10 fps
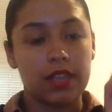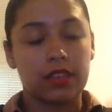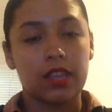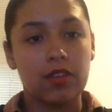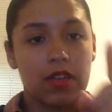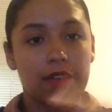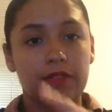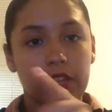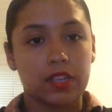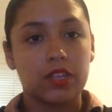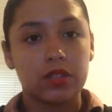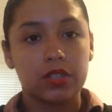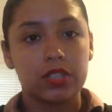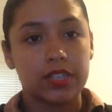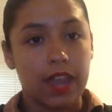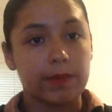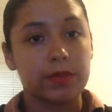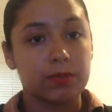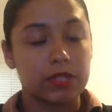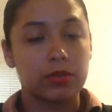they don't have like huge
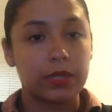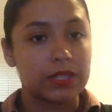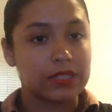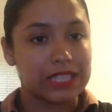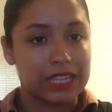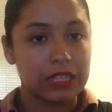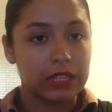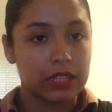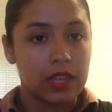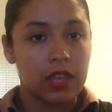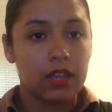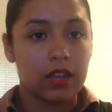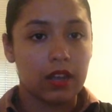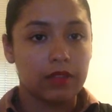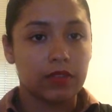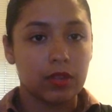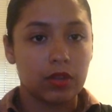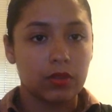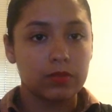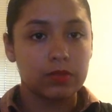gaps between the teeth of the
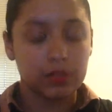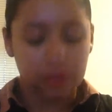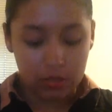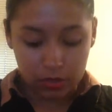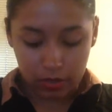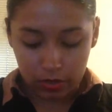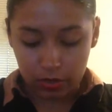combs. So